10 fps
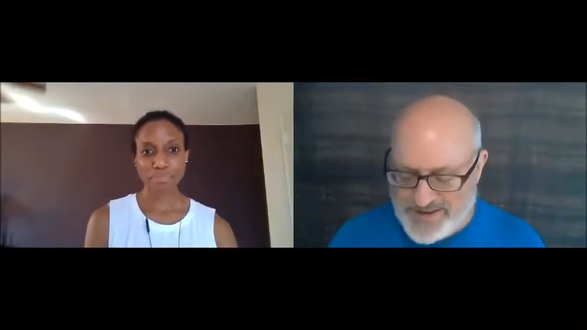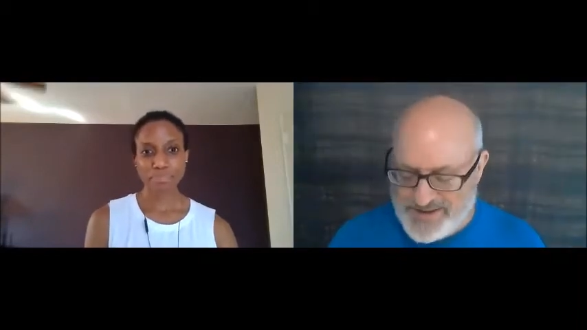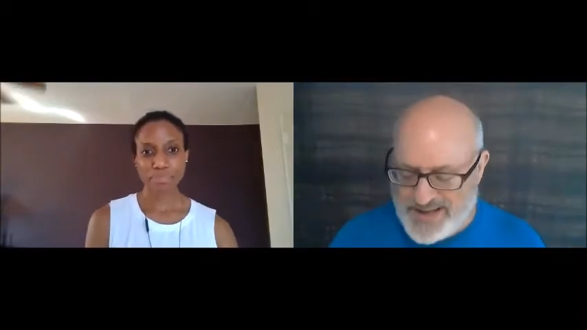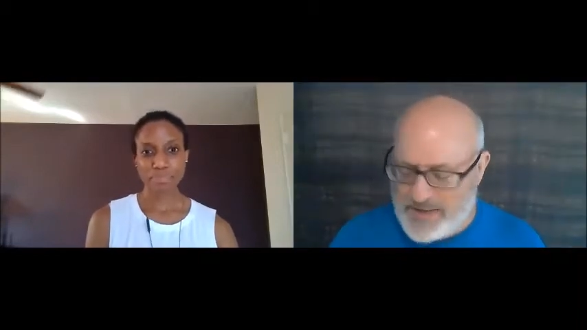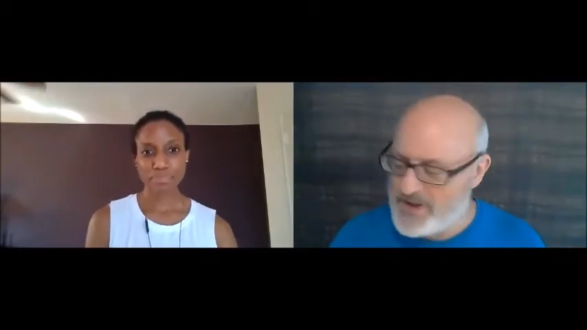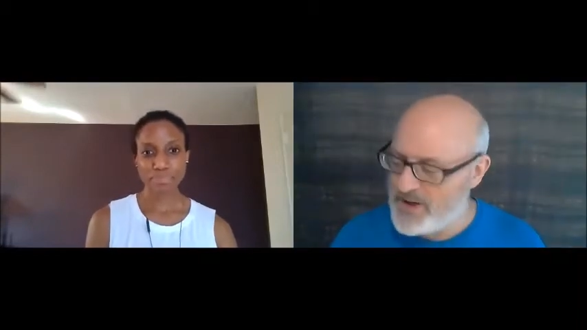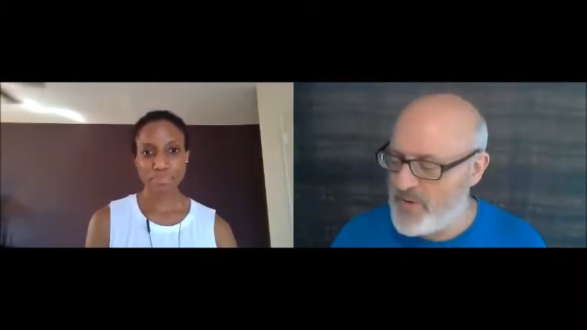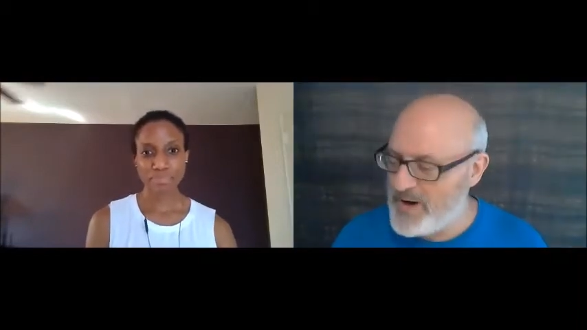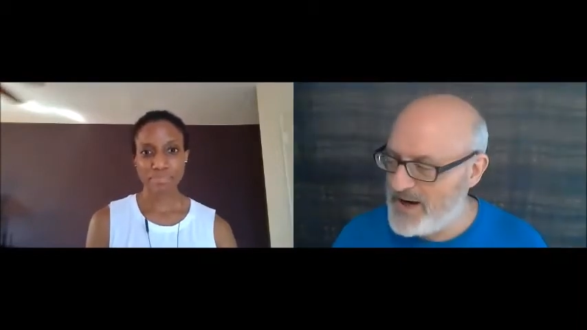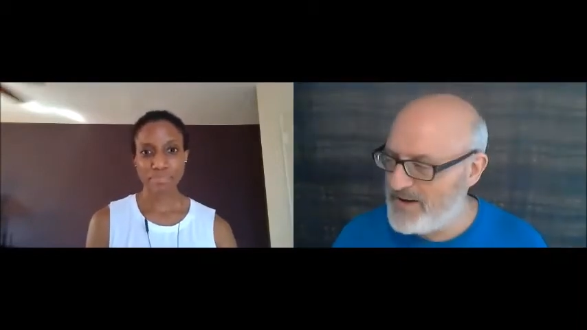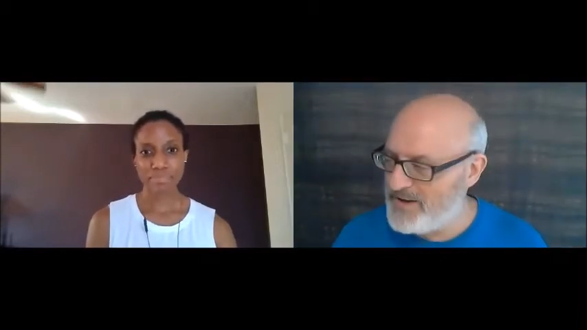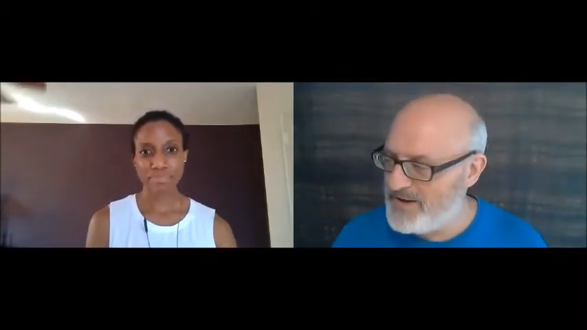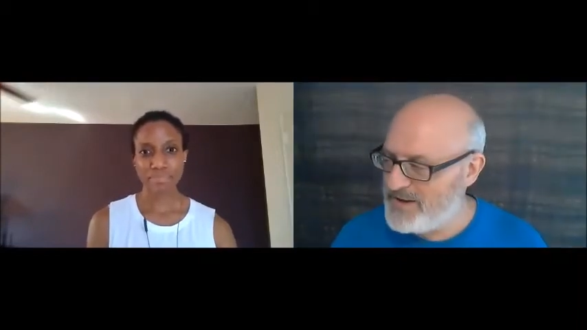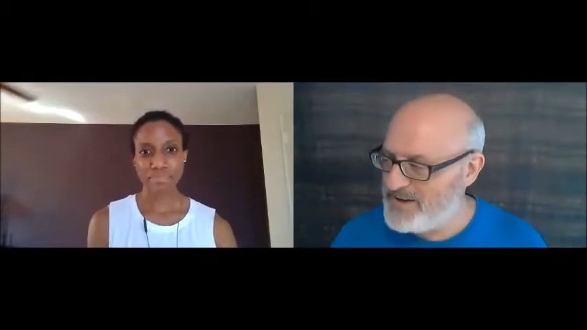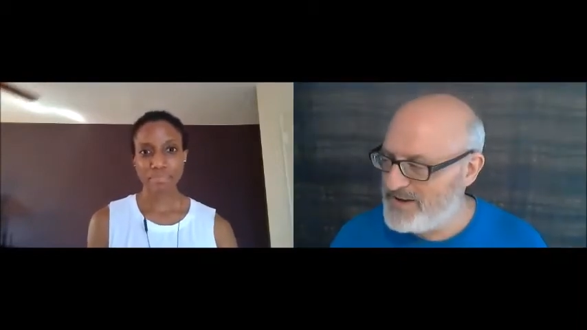Speaker 1: doesn't that require
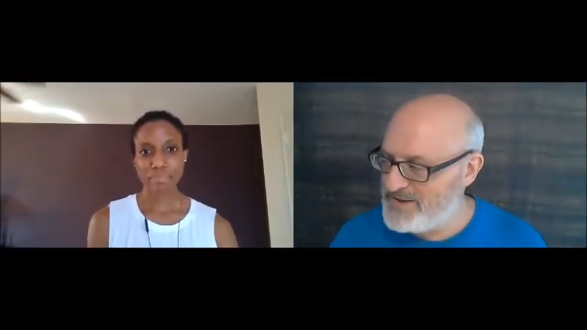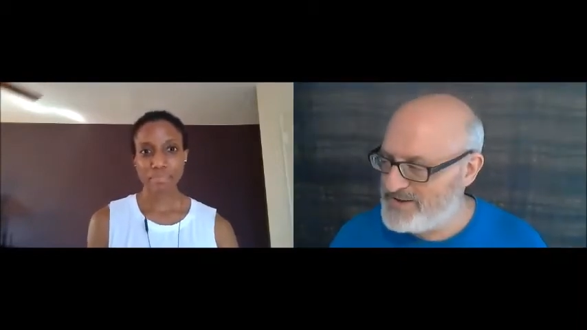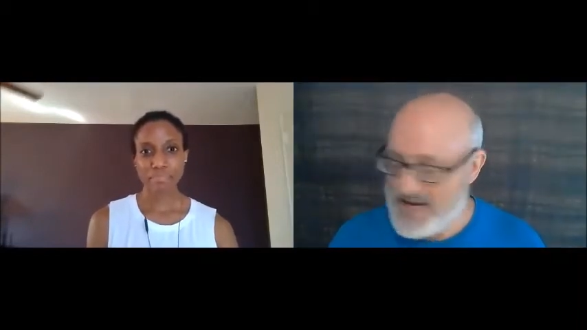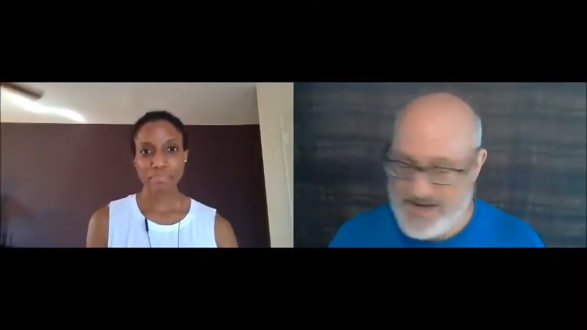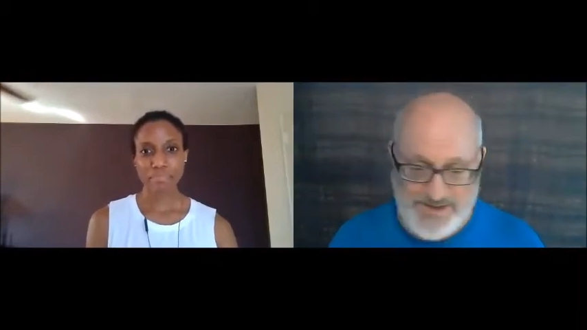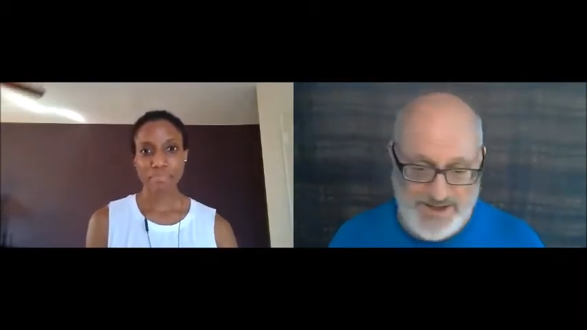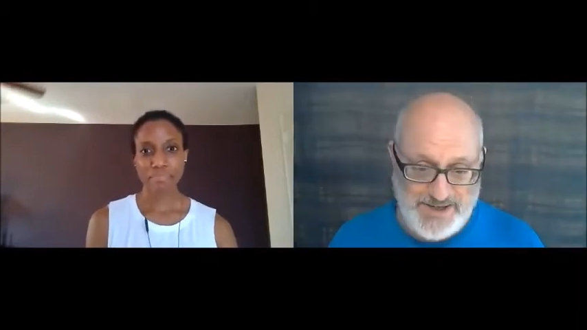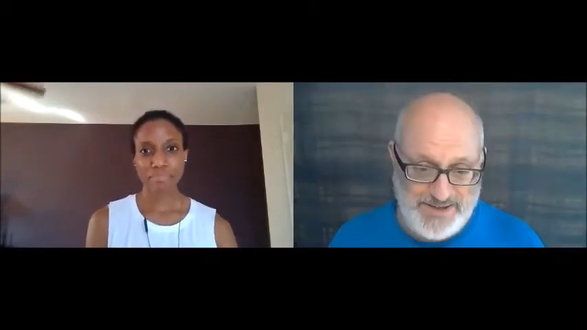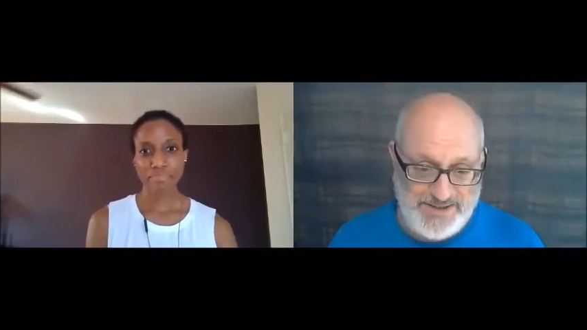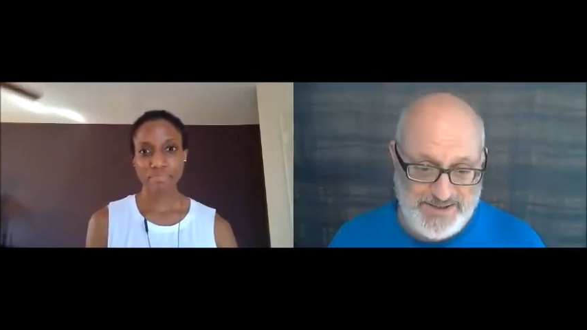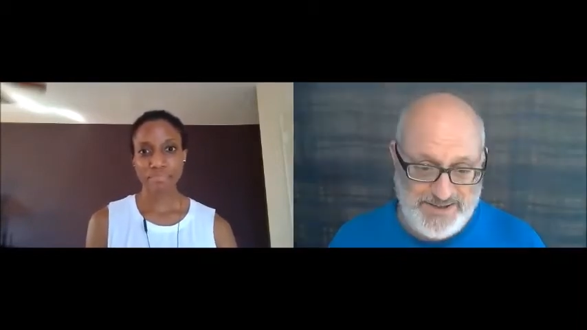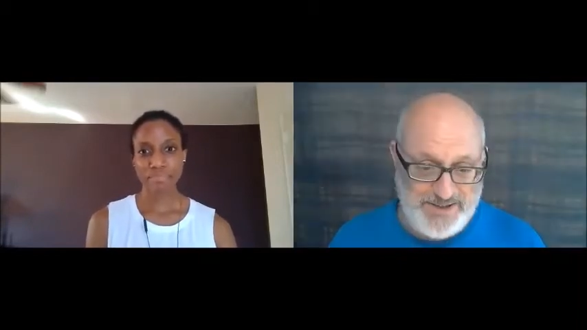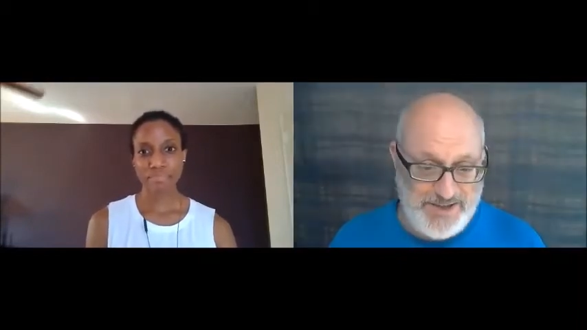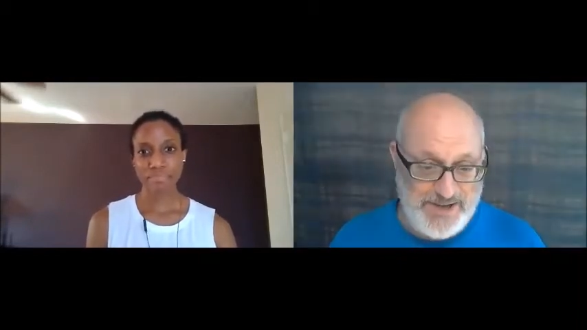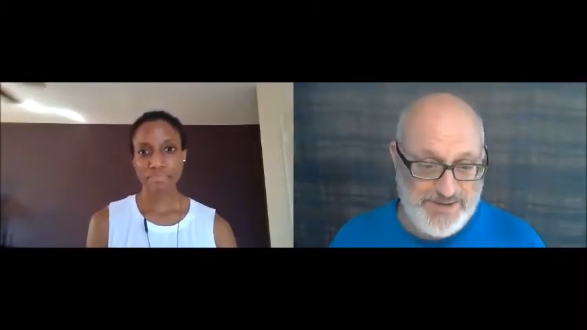changing the
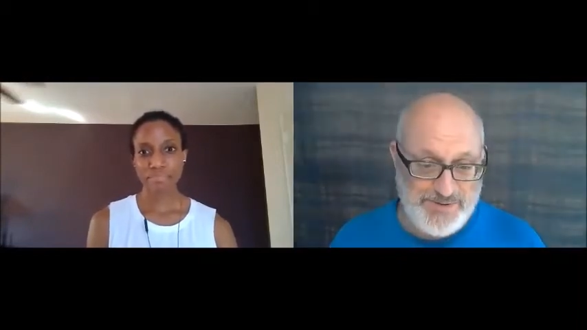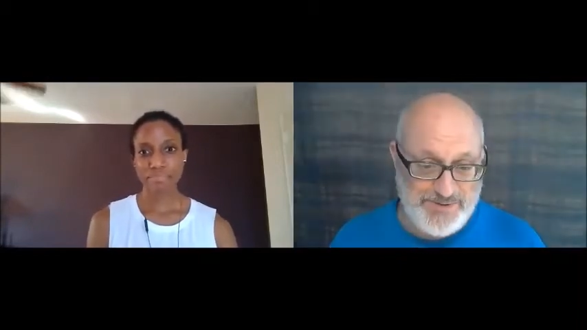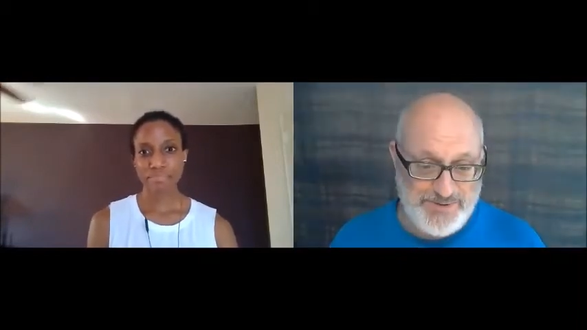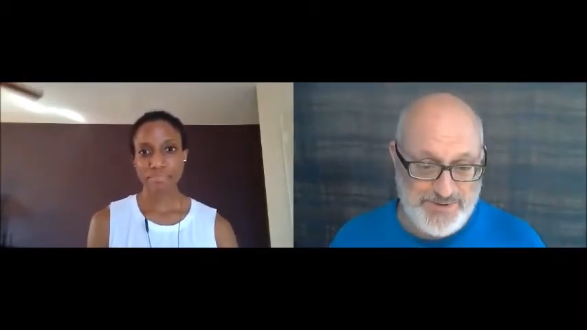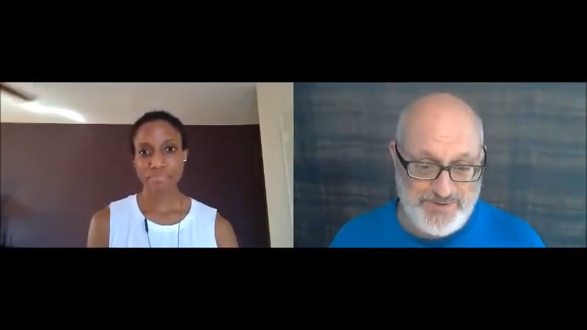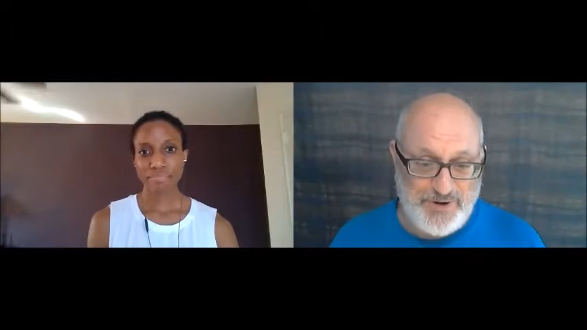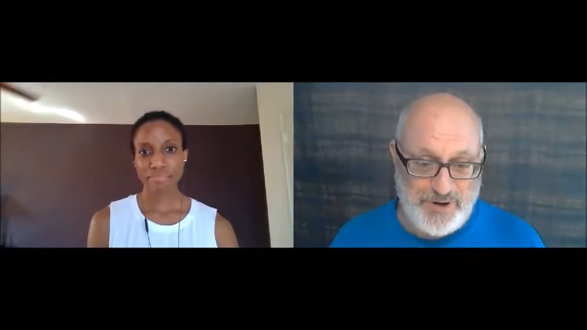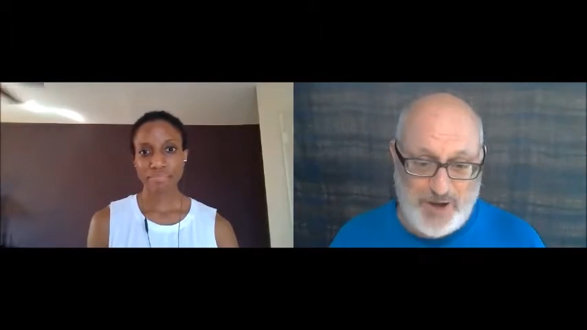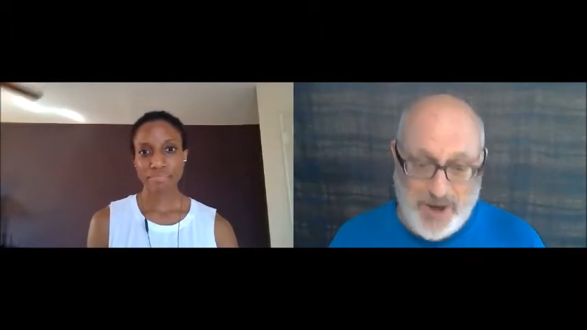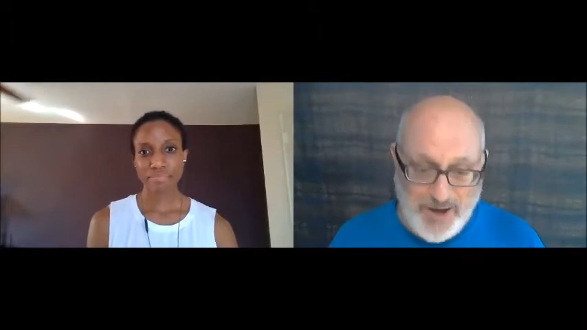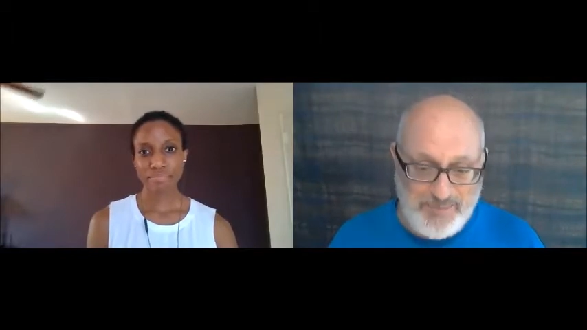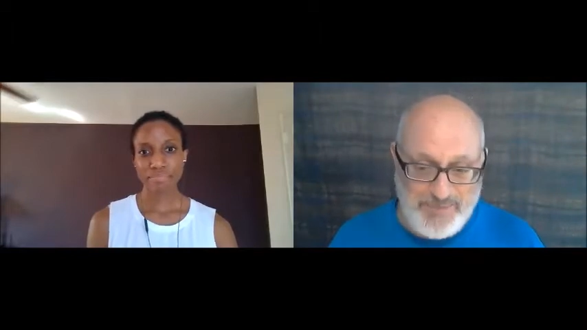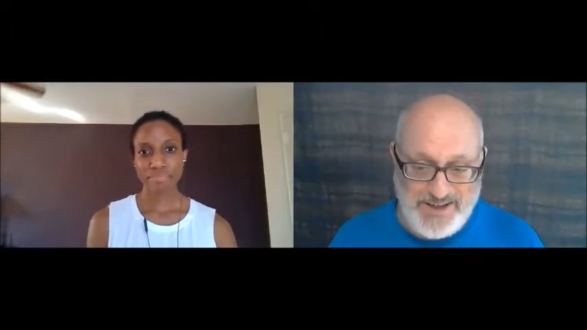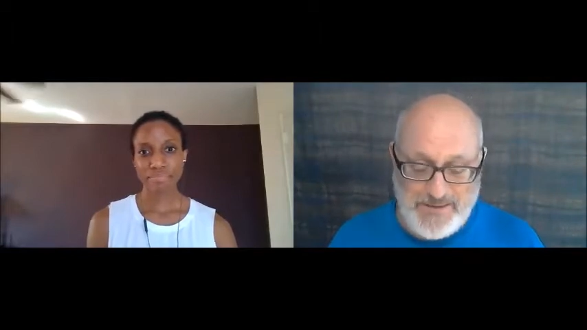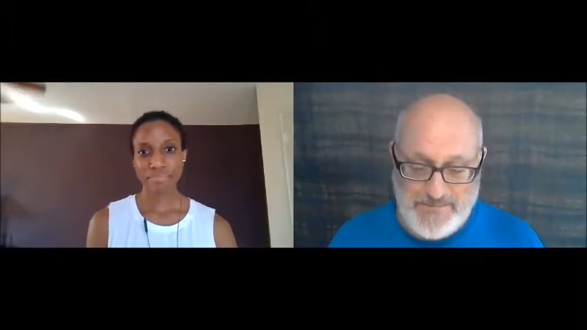nature of our
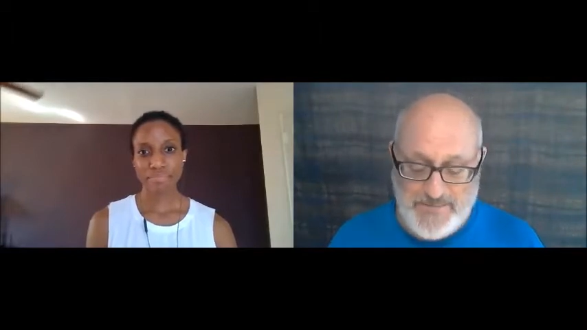economy?